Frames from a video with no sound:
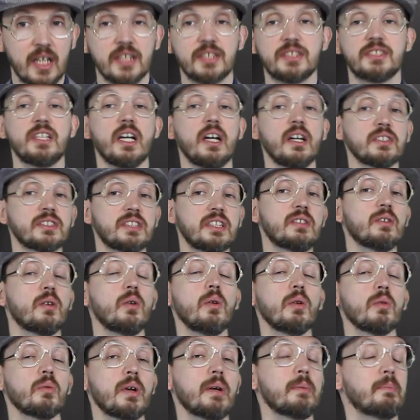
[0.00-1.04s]
starting
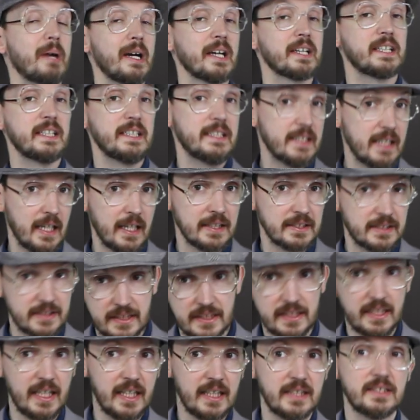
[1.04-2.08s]
all the way back in
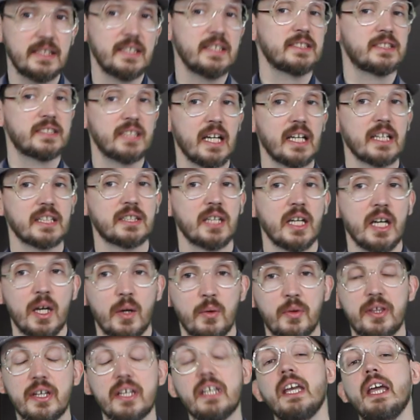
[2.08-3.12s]
1986
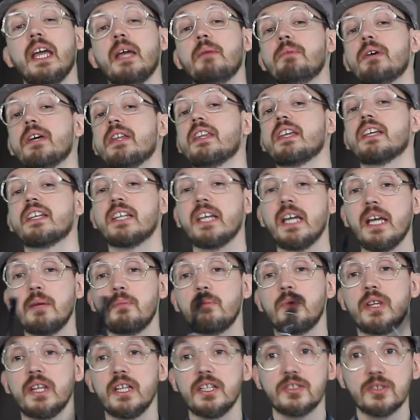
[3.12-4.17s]
with a game that
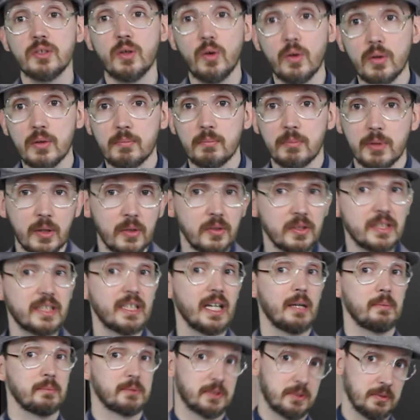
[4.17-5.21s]
came with its own blood
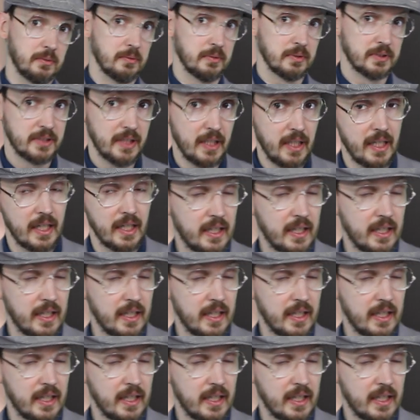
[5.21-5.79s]
capsules.